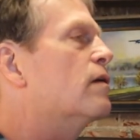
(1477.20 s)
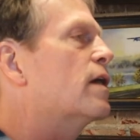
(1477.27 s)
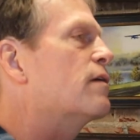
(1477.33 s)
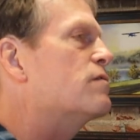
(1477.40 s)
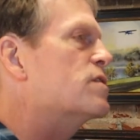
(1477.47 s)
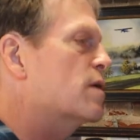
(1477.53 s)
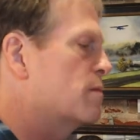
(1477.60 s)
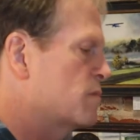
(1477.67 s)
I
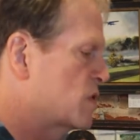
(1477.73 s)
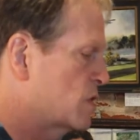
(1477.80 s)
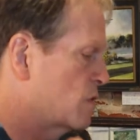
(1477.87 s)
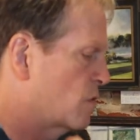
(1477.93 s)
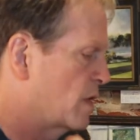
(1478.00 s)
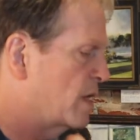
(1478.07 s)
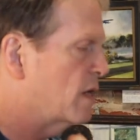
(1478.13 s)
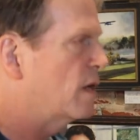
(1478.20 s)
have some
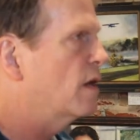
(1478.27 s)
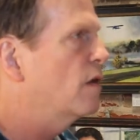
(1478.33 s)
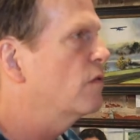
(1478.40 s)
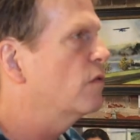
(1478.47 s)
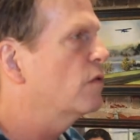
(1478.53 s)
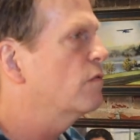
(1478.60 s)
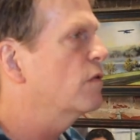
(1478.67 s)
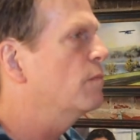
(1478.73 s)
streaking
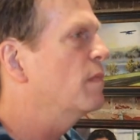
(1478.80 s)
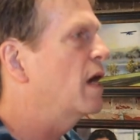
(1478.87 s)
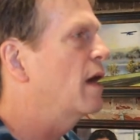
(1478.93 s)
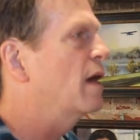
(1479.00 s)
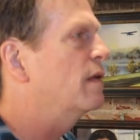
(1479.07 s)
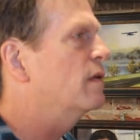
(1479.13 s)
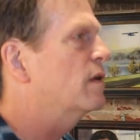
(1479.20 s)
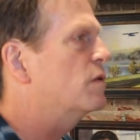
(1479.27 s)
over from
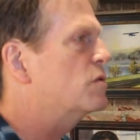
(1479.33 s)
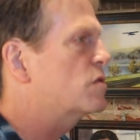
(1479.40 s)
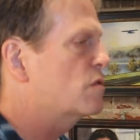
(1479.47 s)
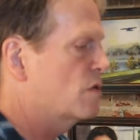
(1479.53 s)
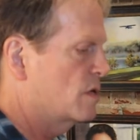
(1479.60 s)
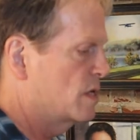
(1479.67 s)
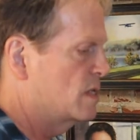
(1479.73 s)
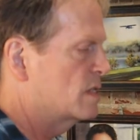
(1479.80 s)
behind those
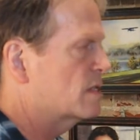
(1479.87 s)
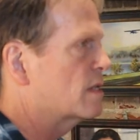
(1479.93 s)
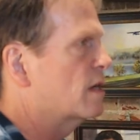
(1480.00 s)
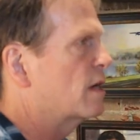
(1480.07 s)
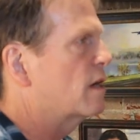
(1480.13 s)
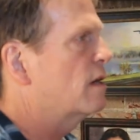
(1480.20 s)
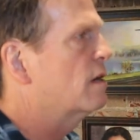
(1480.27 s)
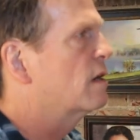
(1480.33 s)
trees
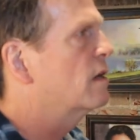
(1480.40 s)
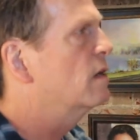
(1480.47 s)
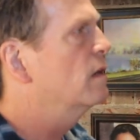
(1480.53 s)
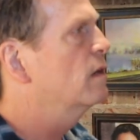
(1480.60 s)
there.